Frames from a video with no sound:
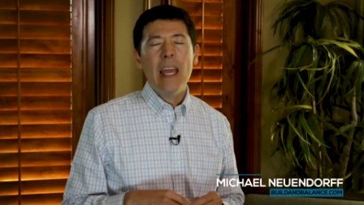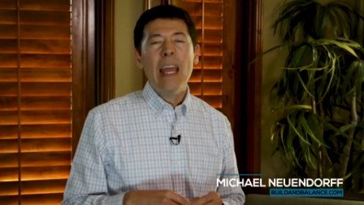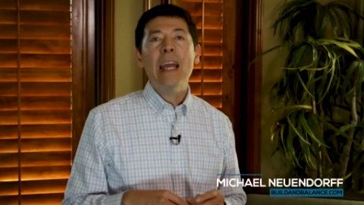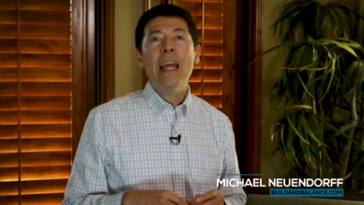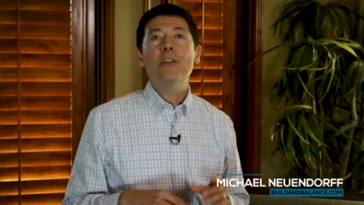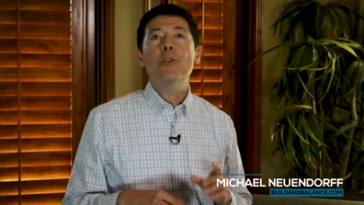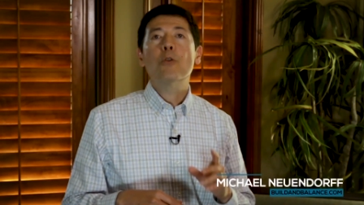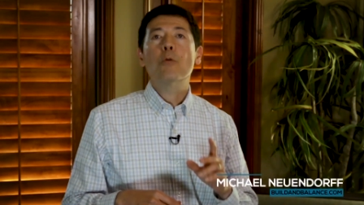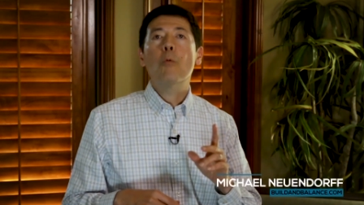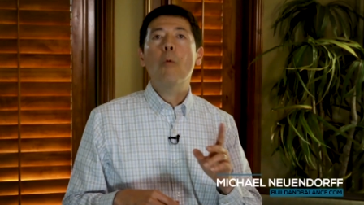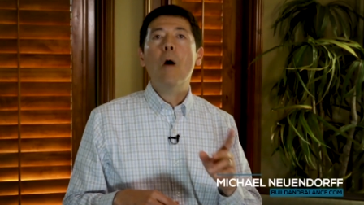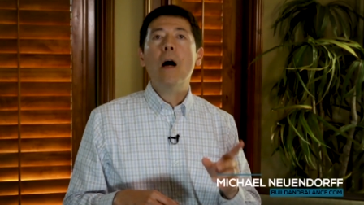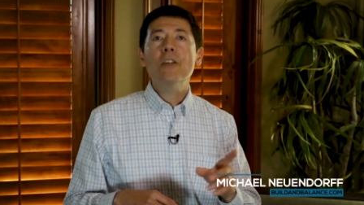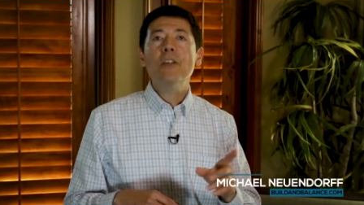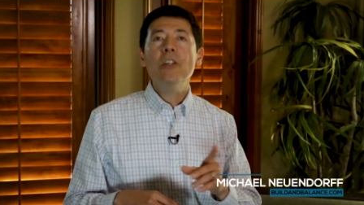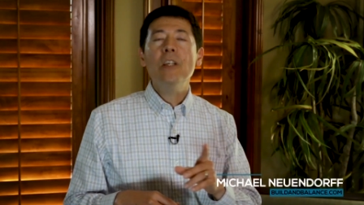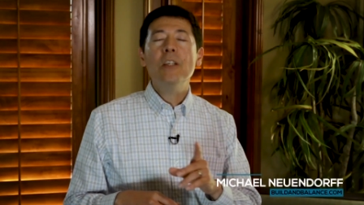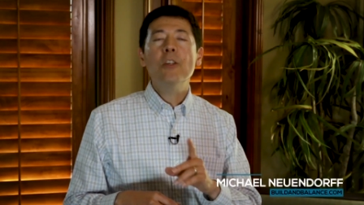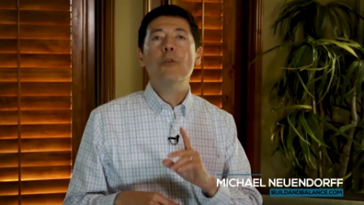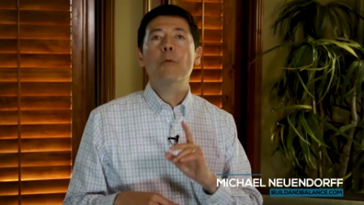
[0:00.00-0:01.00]
and you're
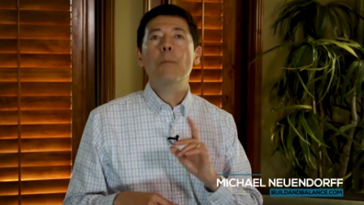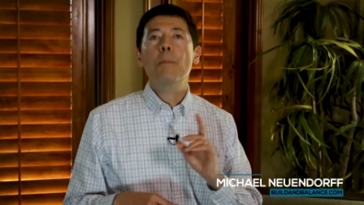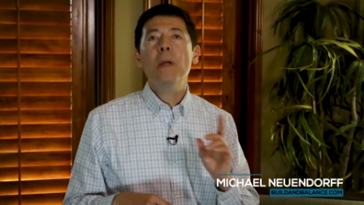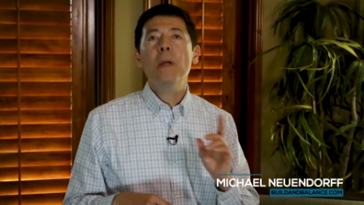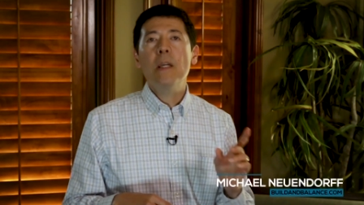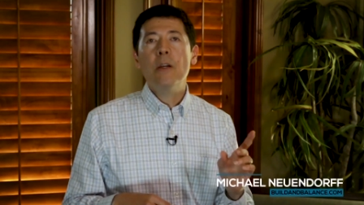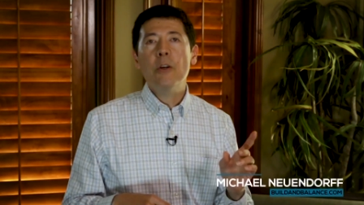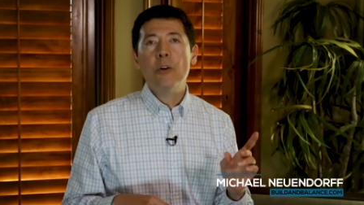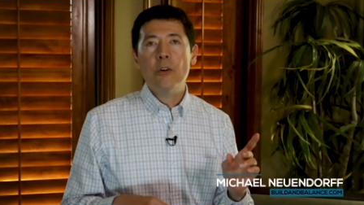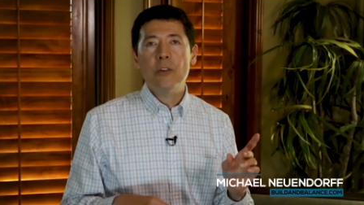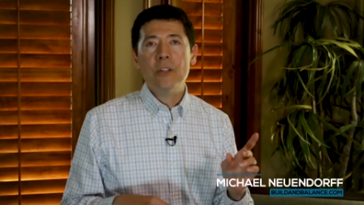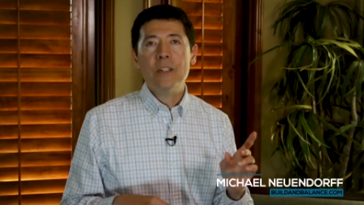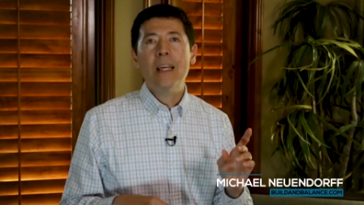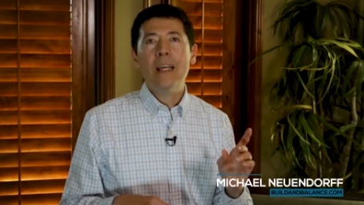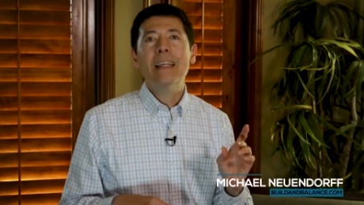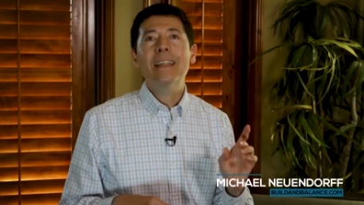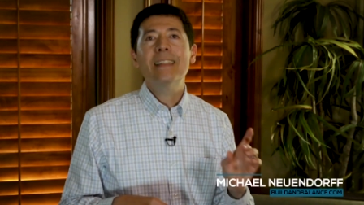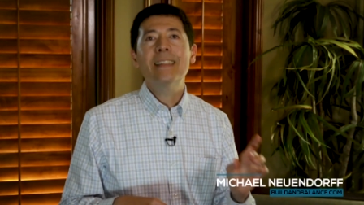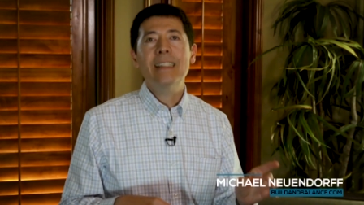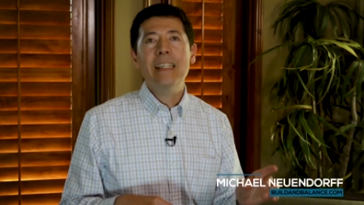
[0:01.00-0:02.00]
watching your peers
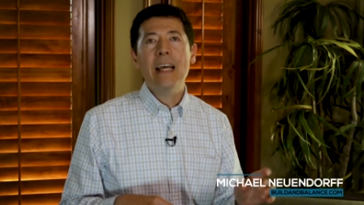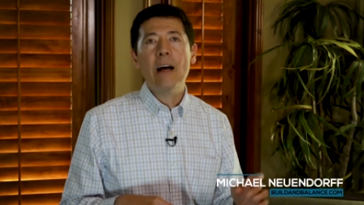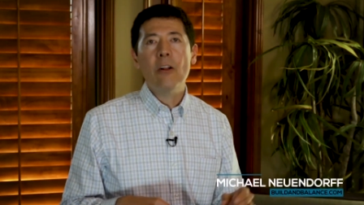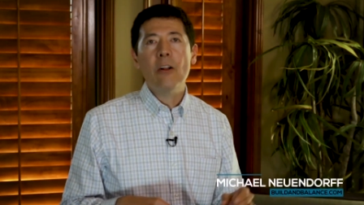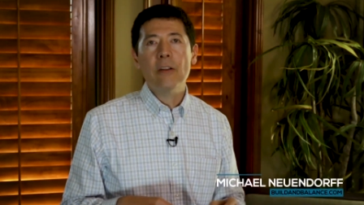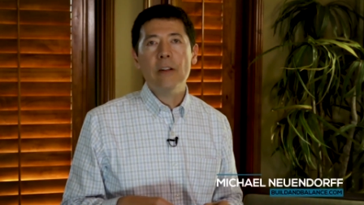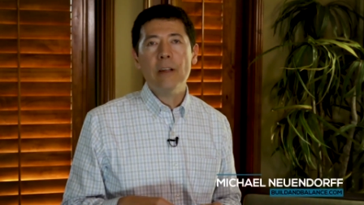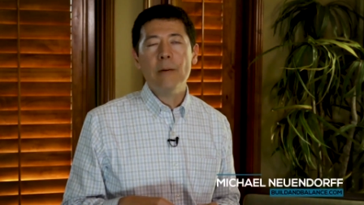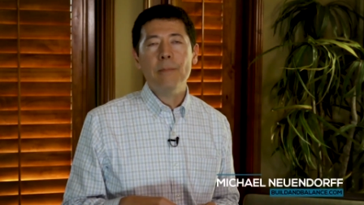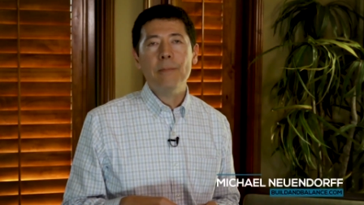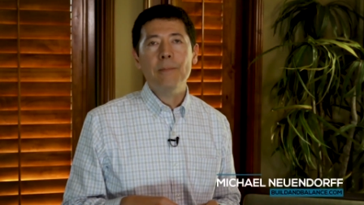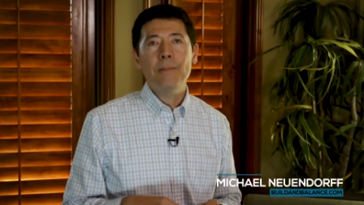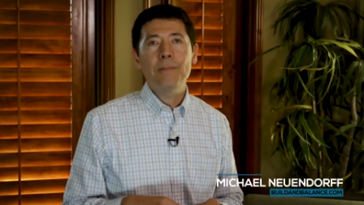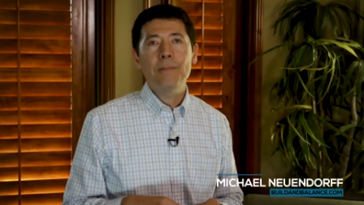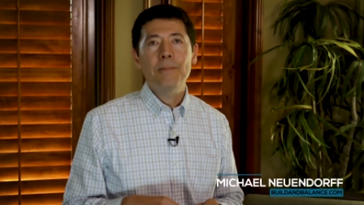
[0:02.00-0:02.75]
sell them.